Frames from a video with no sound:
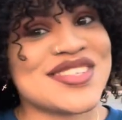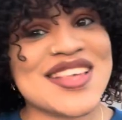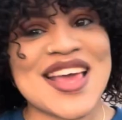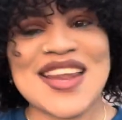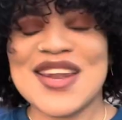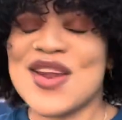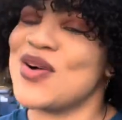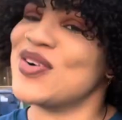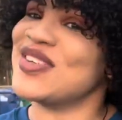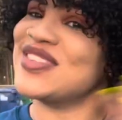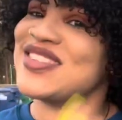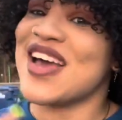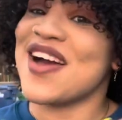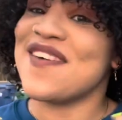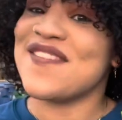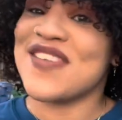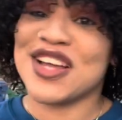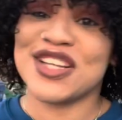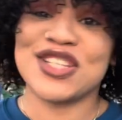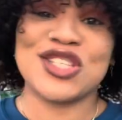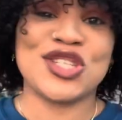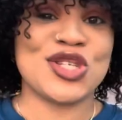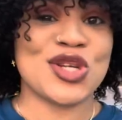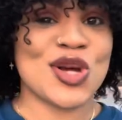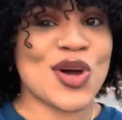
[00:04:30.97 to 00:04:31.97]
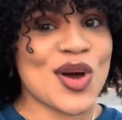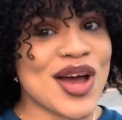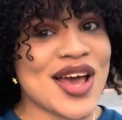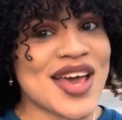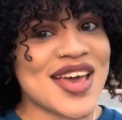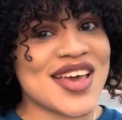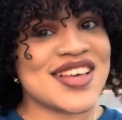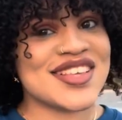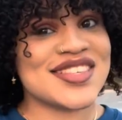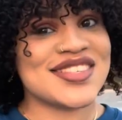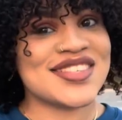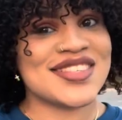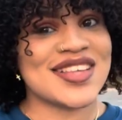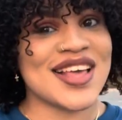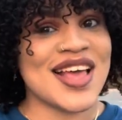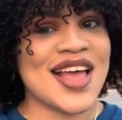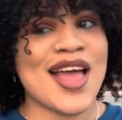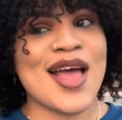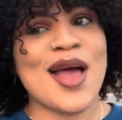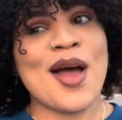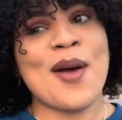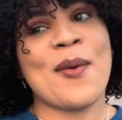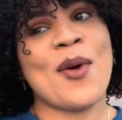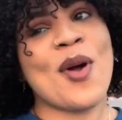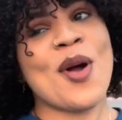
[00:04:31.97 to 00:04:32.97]
You don't have a choice.
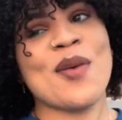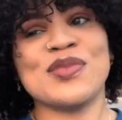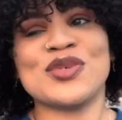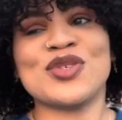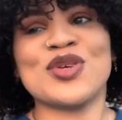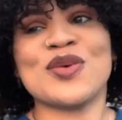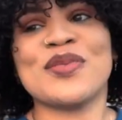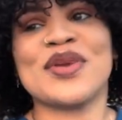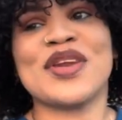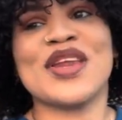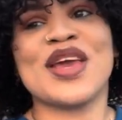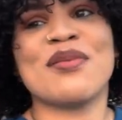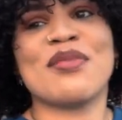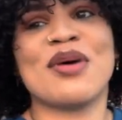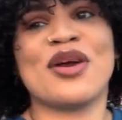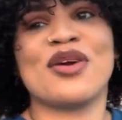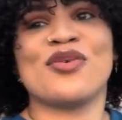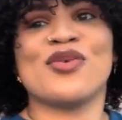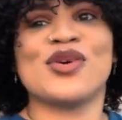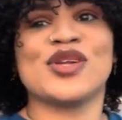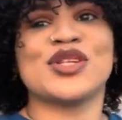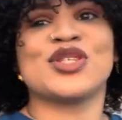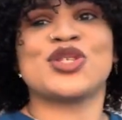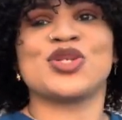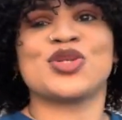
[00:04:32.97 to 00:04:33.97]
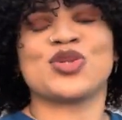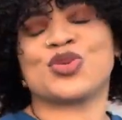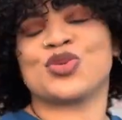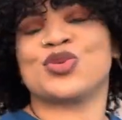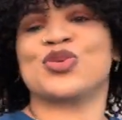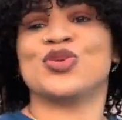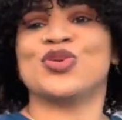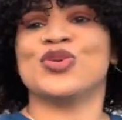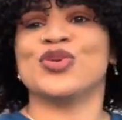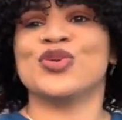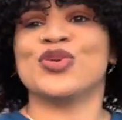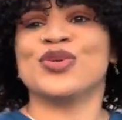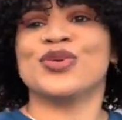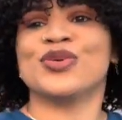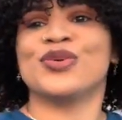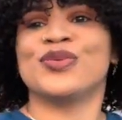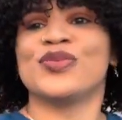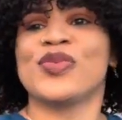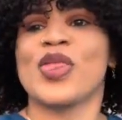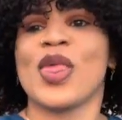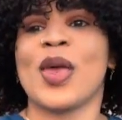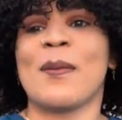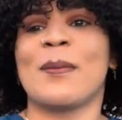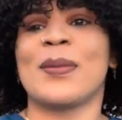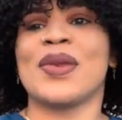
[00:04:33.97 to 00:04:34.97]
Come to my neighbor, roll through.
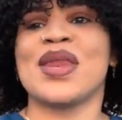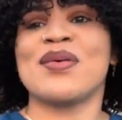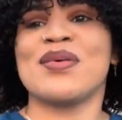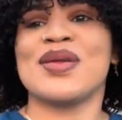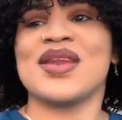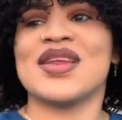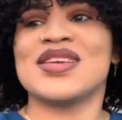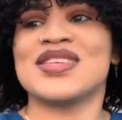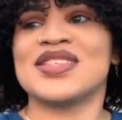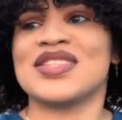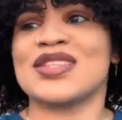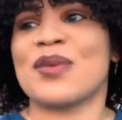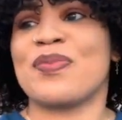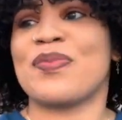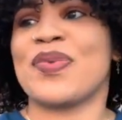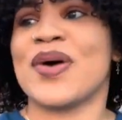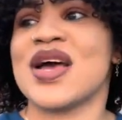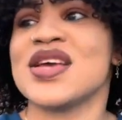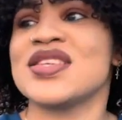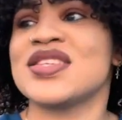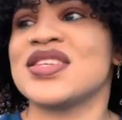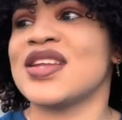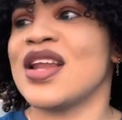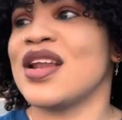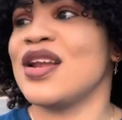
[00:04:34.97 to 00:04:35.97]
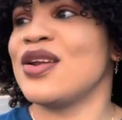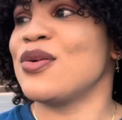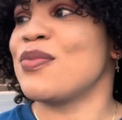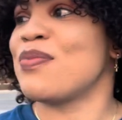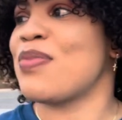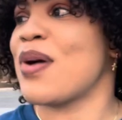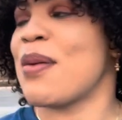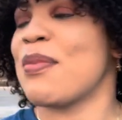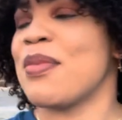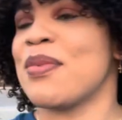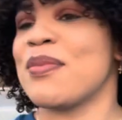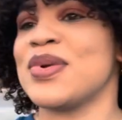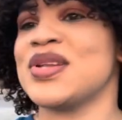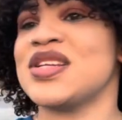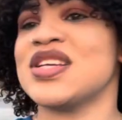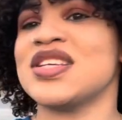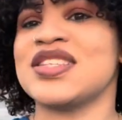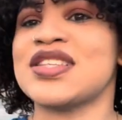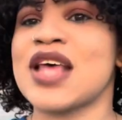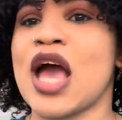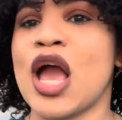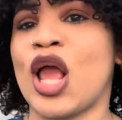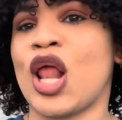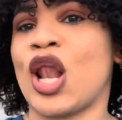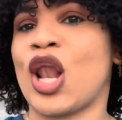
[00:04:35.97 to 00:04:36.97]
My neighbor then just a person and look for me,
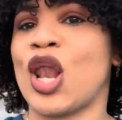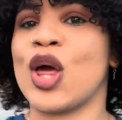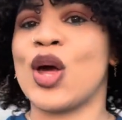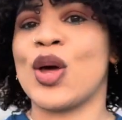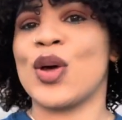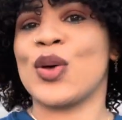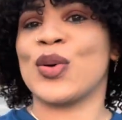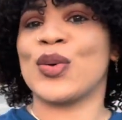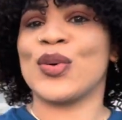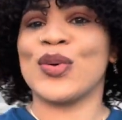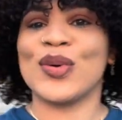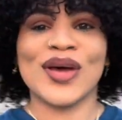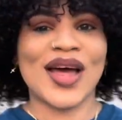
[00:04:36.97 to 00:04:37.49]
just a glow.